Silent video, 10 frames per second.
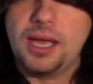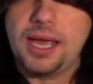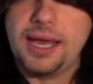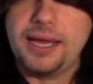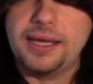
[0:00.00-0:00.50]

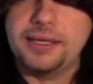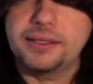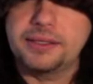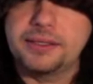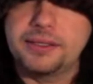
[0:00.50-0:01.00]

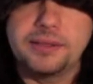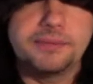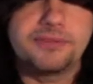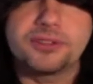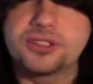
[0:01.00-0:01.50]
and
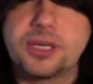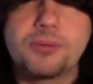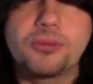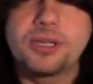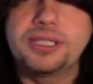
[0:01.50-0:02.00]
for
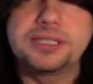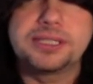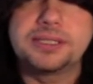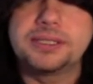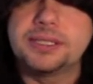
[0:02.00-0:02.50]
some
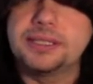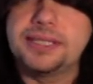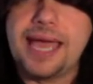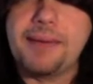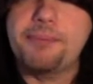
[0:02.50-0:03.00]
reason
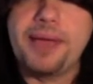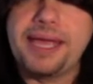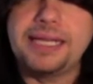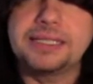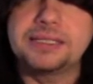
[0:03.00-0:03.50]
that paint